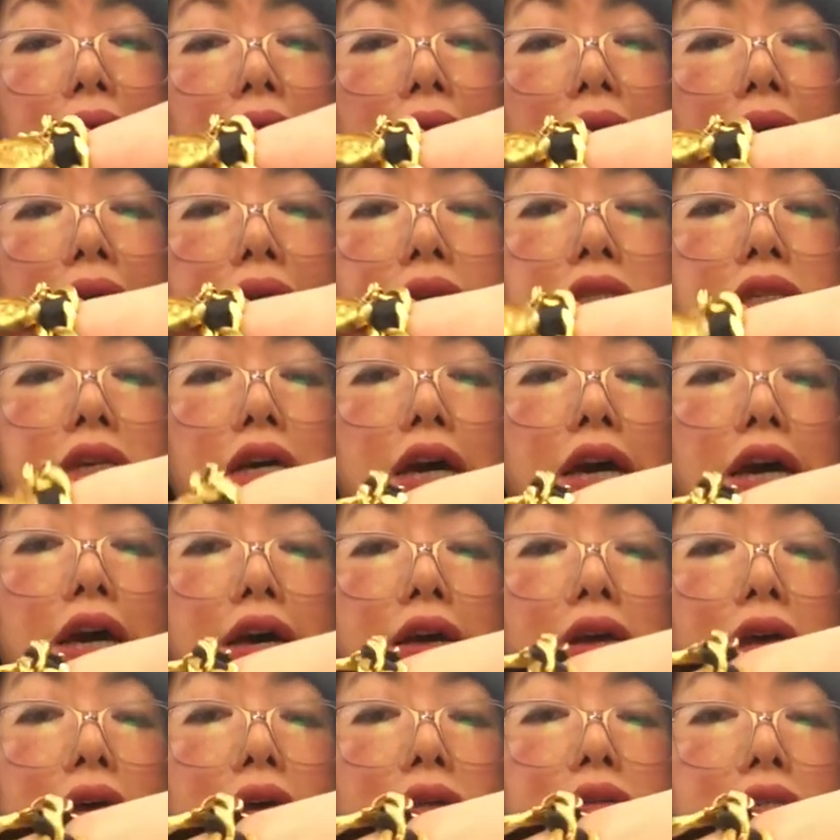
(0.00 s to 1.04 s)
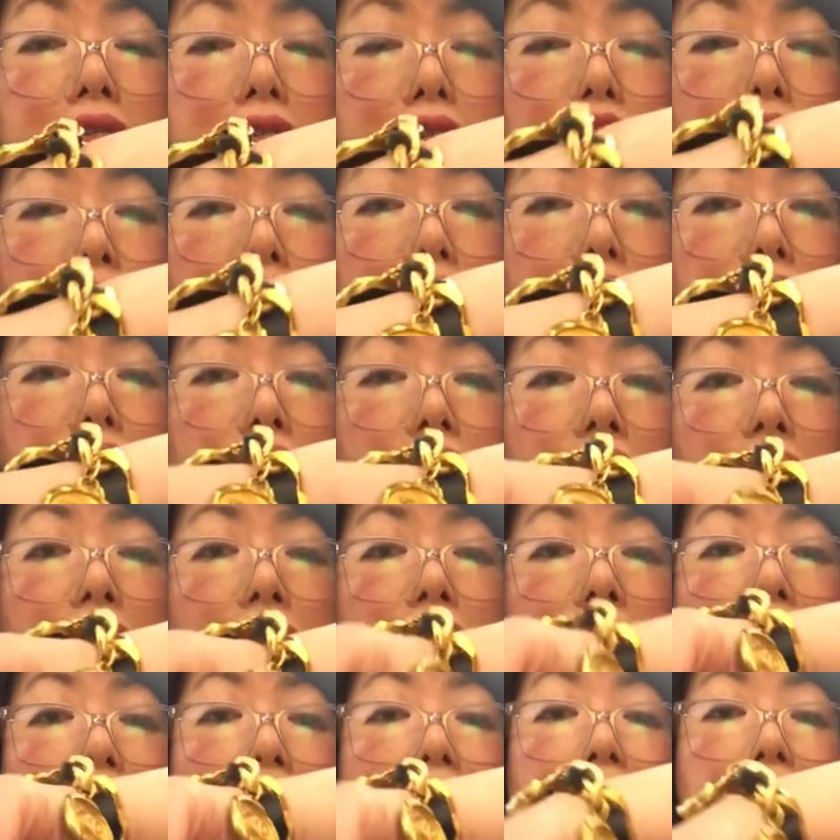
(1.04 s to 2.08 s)
and it's uh, gilded in
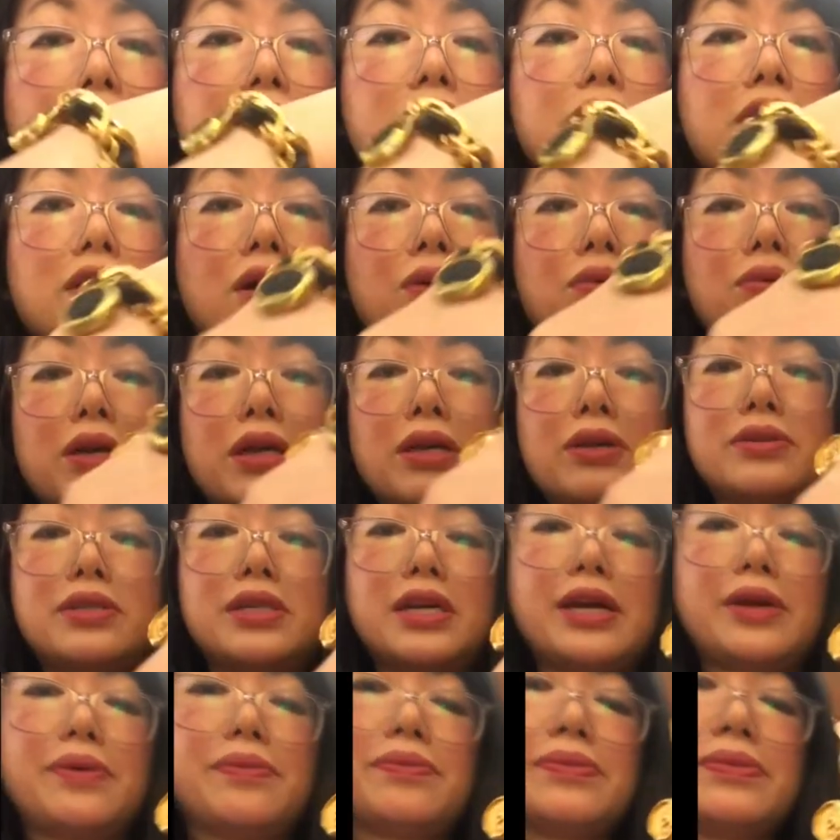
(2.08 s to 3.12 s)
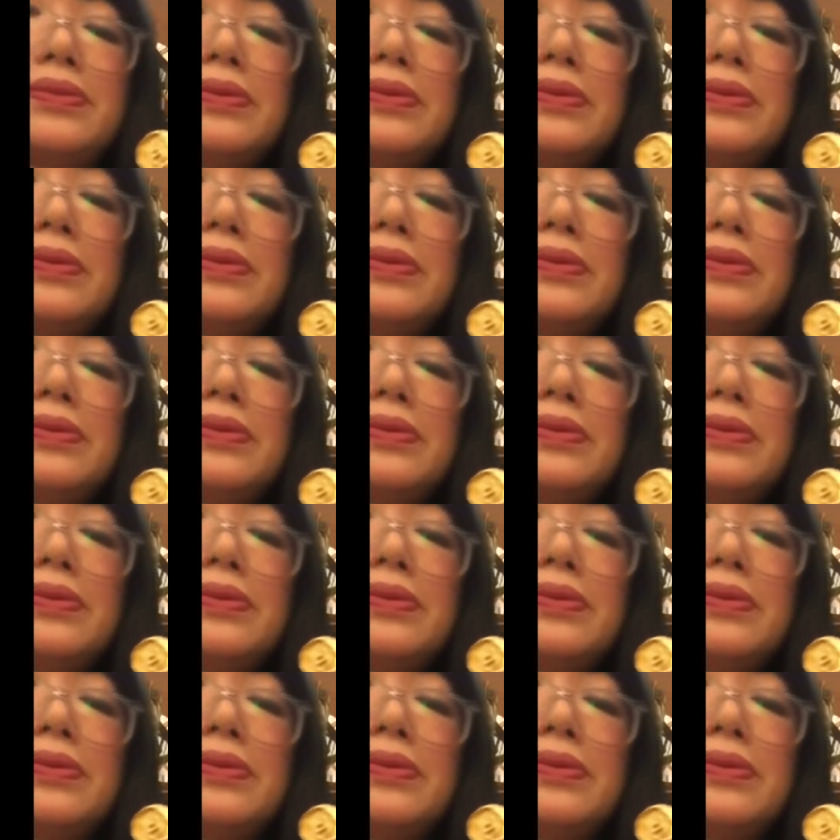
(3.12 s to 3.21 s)
24 carat gold gilding.